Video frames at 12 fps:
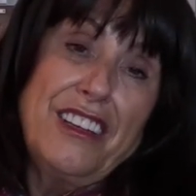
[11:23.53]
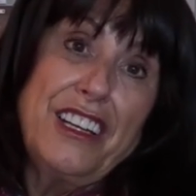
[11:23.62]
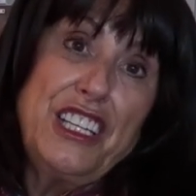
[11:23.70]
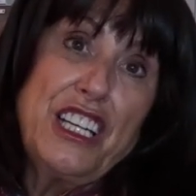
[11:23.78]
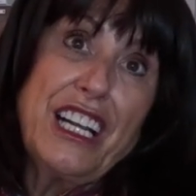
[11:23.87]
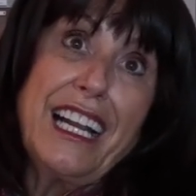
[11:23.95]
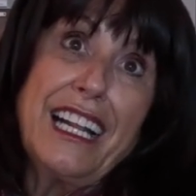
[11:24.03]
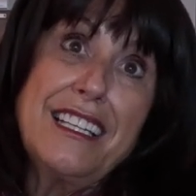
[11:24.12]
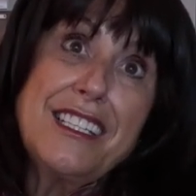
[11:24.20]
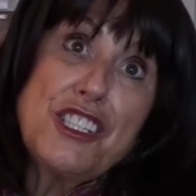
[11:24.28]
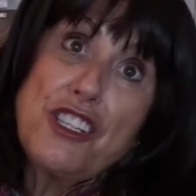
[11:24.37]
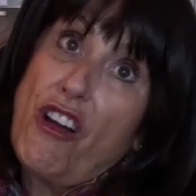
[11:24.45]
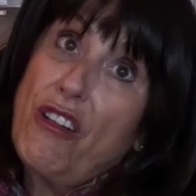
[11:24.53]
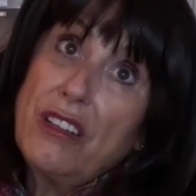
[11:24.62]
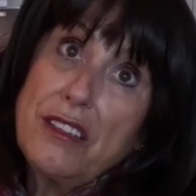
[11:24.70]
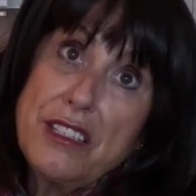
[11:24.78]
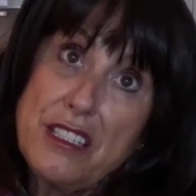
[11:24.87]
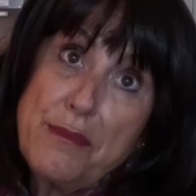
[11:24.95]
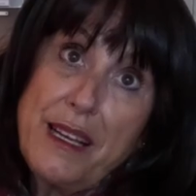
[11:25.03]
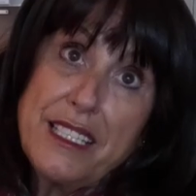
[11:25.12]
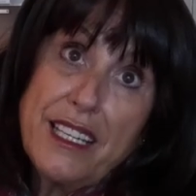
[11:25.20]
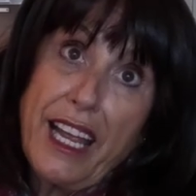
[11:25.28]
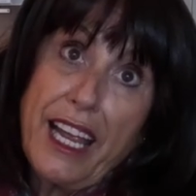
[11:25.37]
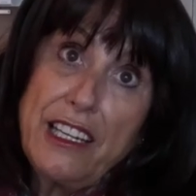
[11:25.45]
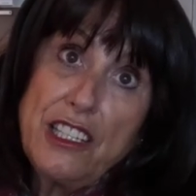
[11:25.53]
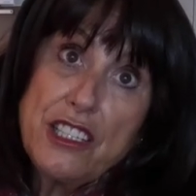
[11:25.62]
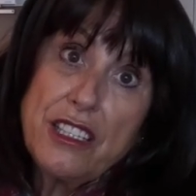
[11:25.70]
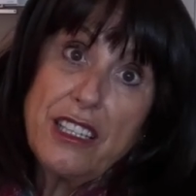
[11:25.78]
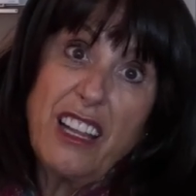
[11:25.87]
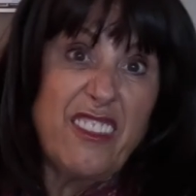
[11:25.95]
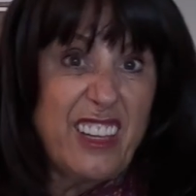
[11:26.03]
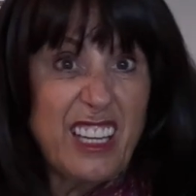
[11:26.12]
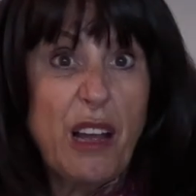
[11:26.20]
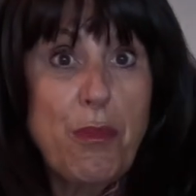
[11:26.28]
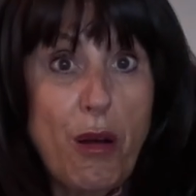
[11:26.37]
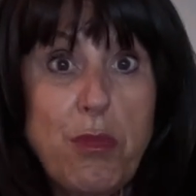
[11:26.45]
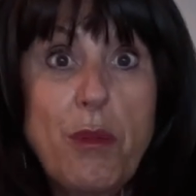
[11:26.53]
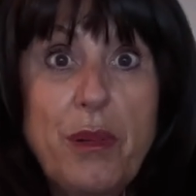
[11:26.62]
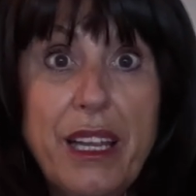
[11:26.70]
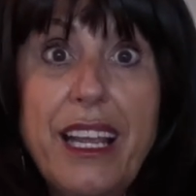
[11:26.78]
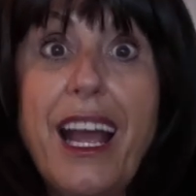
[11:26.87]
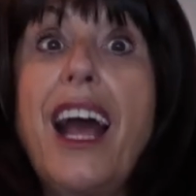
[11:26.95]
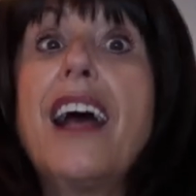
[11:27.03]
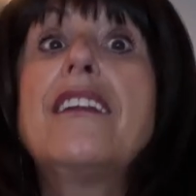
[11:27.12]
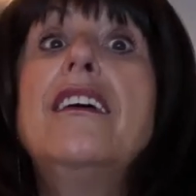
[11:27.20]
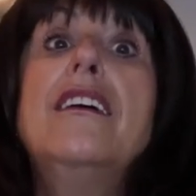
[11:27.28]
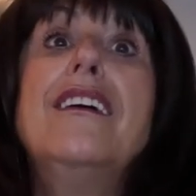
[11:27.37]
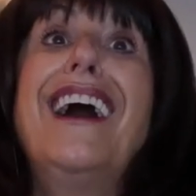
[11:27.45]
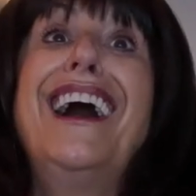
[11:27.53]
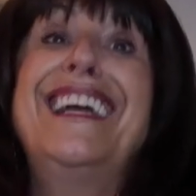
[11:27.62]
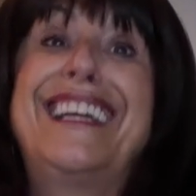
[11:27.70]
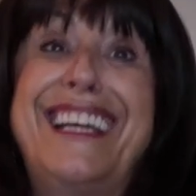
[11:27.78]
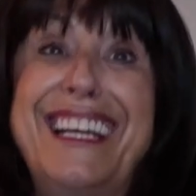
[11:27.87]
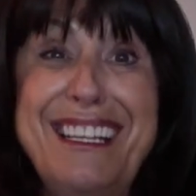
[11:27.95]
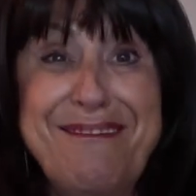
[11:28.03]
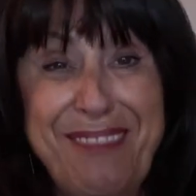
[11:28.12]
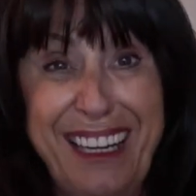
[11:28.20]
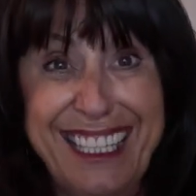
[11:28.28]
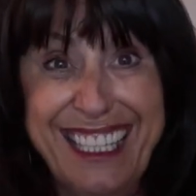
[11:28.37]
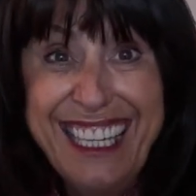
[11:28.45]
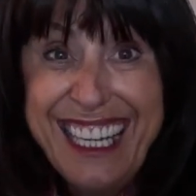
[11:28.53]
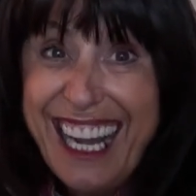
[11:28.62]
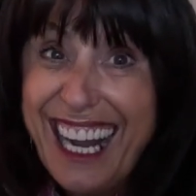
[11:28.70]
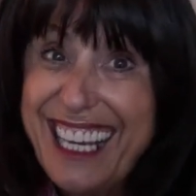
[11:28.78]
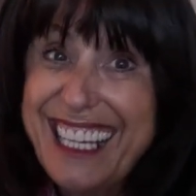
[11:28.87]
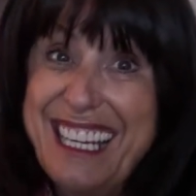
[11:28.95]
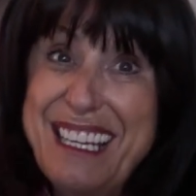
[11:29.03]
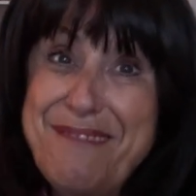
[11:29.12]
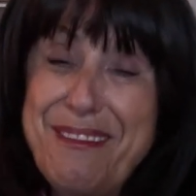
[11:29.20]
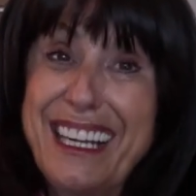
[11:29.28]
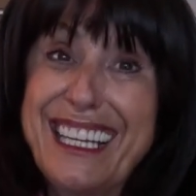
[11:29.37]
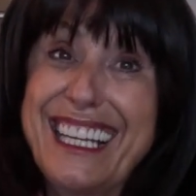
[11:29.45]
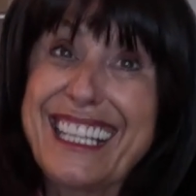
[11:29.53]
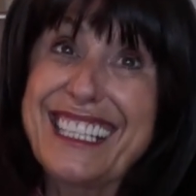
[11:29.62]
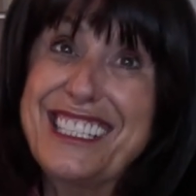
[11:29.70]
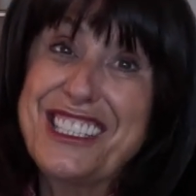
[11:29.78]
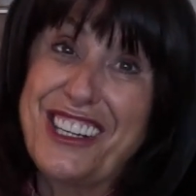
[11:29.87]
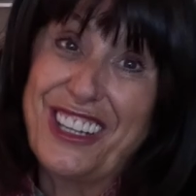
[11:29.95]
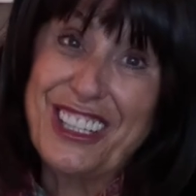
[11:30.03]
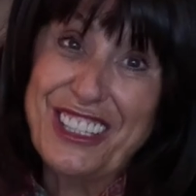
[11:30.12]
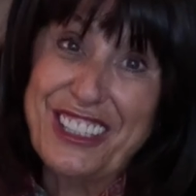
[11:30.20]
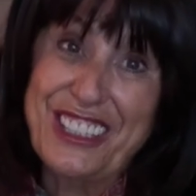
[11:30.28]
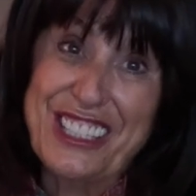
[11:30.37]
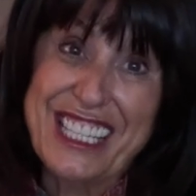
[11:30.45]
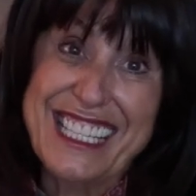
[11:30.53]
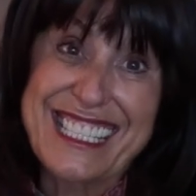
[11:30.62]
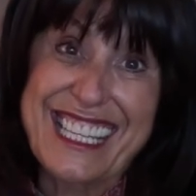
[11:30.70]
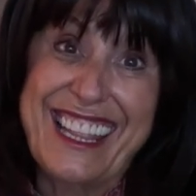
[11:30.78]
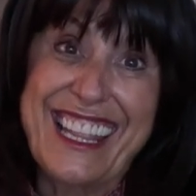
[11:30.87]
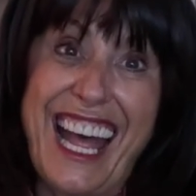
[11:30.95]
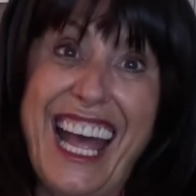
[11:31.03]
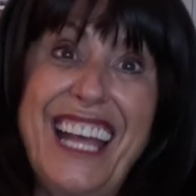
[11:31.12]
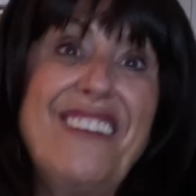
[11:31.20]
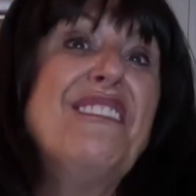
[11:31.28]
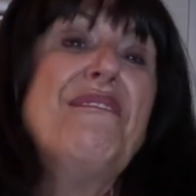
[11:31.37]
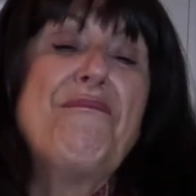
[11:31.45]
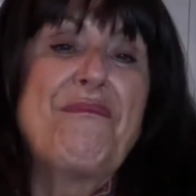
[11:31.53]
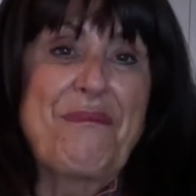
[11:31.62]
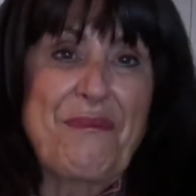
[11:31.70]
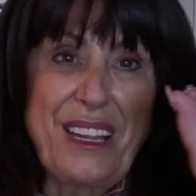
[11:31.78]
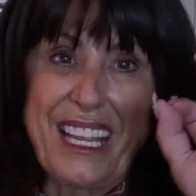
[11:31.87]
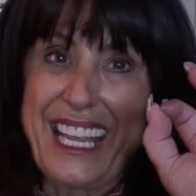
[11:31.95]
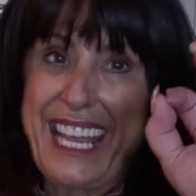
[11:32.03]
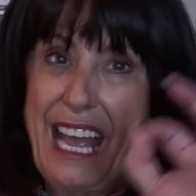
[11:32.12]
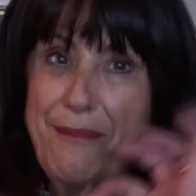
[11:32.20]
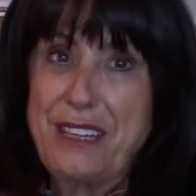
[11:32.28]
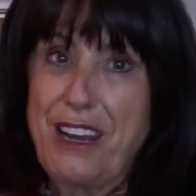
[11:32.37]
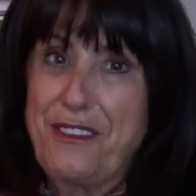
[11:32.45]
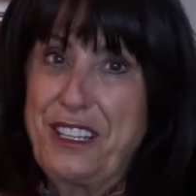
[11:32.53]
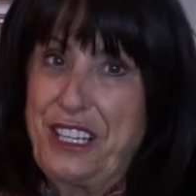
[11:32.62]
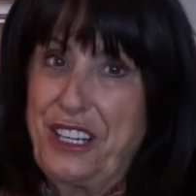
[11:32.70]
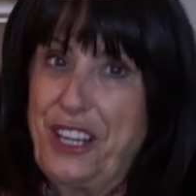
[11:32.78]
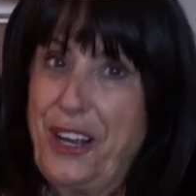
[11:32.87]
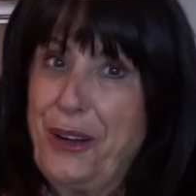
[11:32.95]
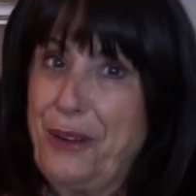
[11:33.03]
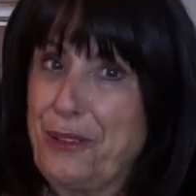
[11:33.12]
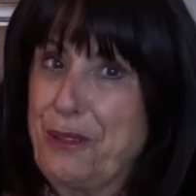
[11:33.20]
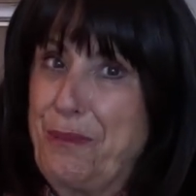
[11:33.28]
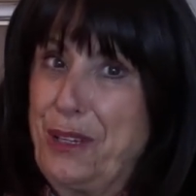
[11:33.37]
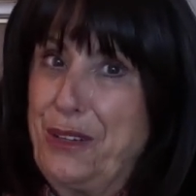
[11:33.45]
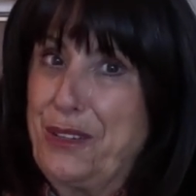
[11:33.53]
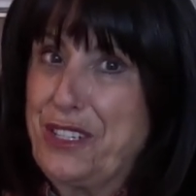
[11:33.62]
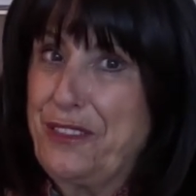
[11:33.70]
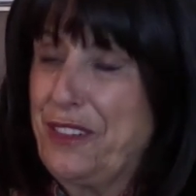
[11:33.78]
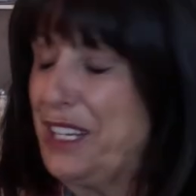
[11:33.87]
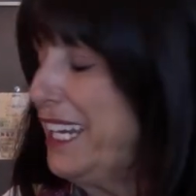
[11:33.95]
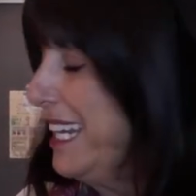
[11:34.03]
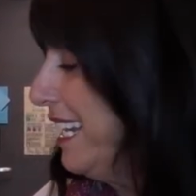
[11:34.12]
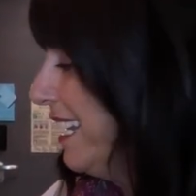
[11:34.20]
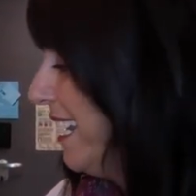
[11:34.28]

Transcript: can you class chocolate as medication? I think I probably can. I keep my little chocolate goodies in there. Kept everything cold beautifully.